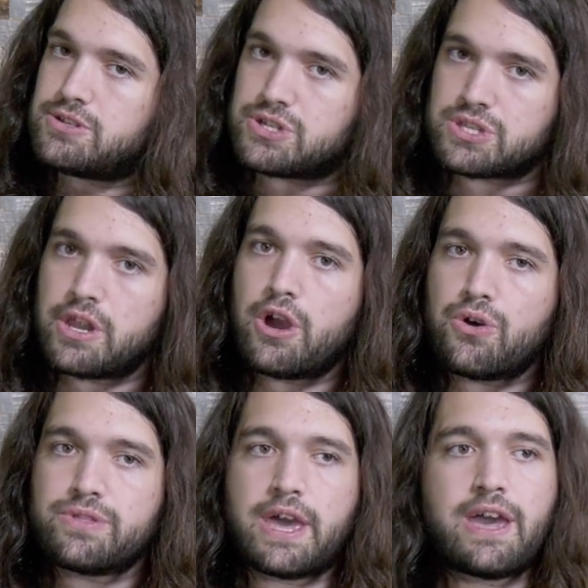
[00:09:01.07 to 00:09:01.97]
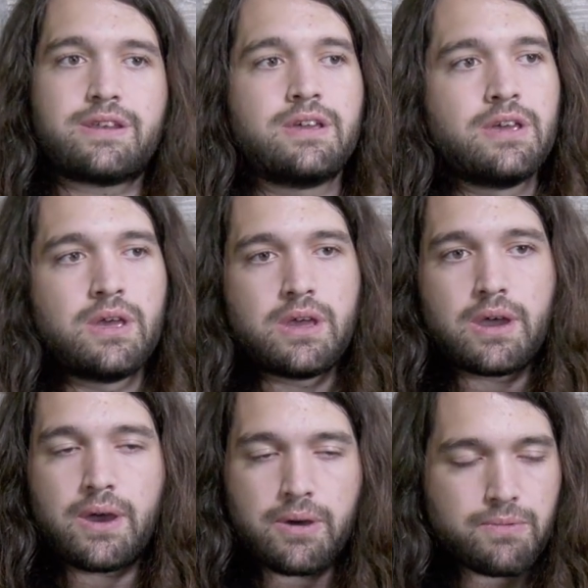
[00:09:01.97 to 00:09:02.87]
just know that
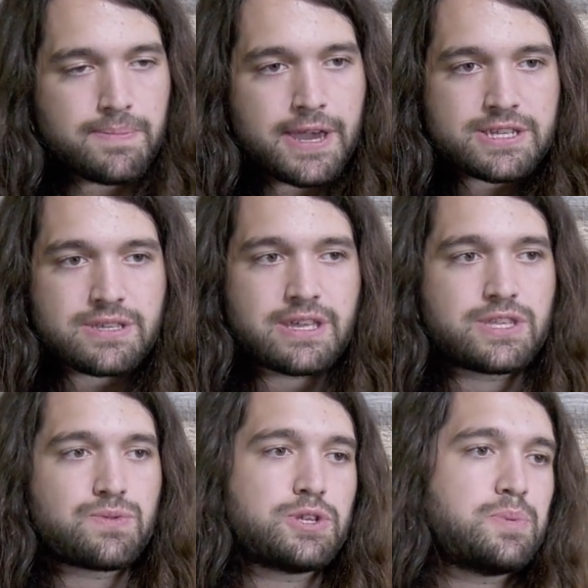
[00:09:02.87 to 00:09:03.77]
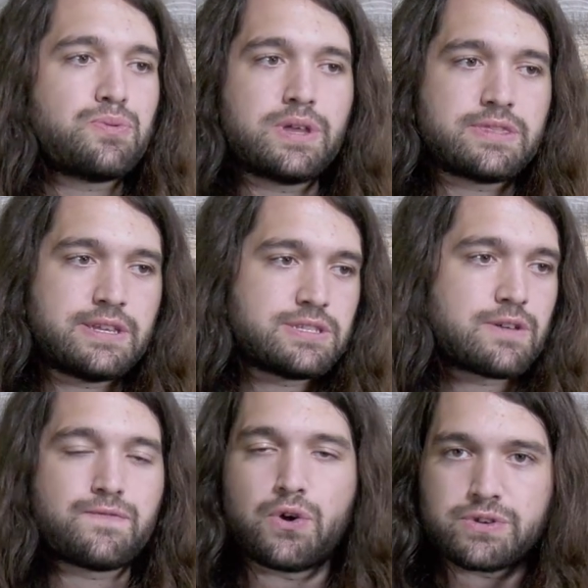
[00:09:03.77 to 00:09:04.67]
we basically had to switch between things
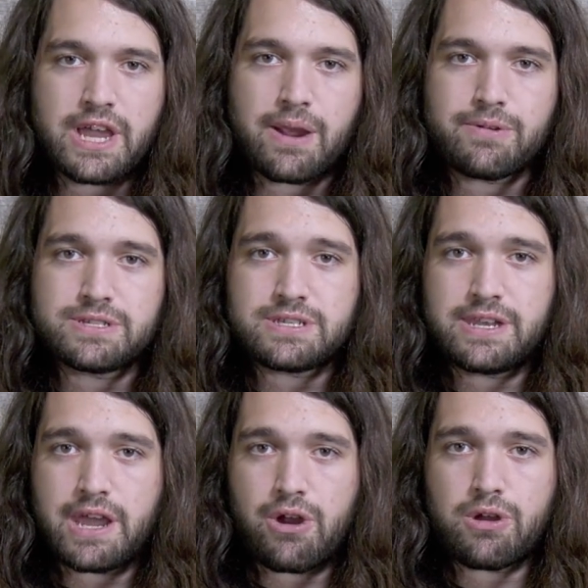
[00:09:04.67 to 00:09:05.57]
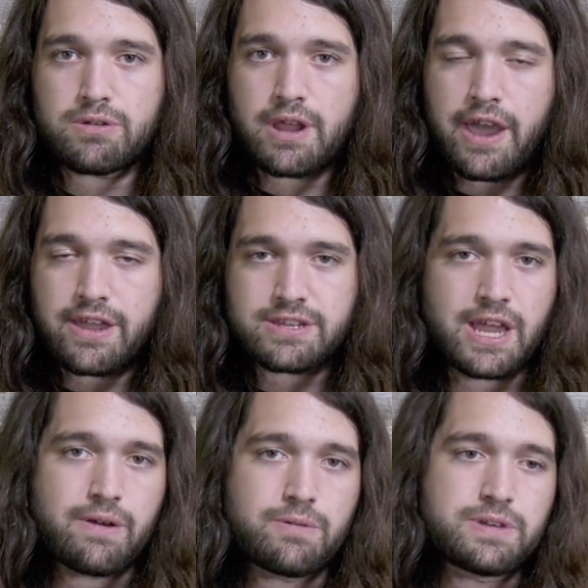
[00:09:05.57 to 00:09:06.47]
like phone cameras and our high-end
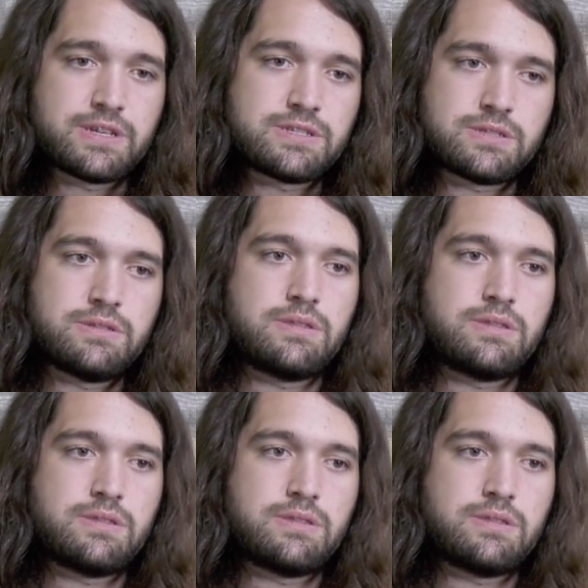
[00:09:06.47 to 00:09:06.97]
camera, because